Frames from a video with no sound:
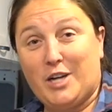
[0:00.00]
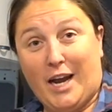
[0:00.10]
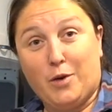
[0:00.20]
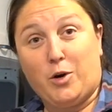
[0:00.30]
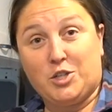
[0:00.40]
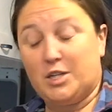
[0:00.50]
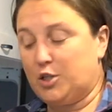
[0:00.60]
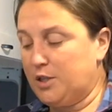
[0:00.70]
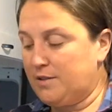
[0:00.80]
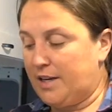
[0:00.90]
hand wash
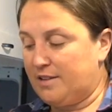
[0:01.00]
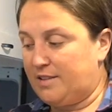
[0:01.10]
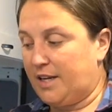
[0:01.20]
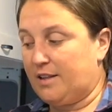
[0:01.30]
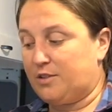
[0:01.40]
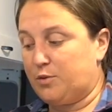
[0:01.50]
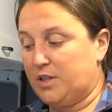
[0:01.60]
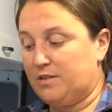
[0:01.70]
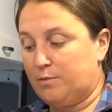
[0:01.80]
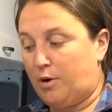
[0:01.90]
dishes in a sink that's
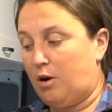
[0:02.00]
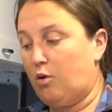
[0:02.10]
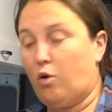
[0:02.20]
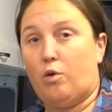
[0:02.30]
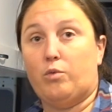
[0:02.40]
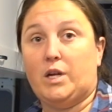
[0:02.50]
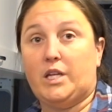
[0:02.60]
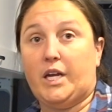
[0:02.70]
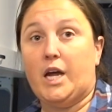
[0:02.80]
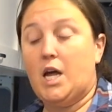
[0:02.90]
really small or
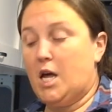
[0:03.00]
really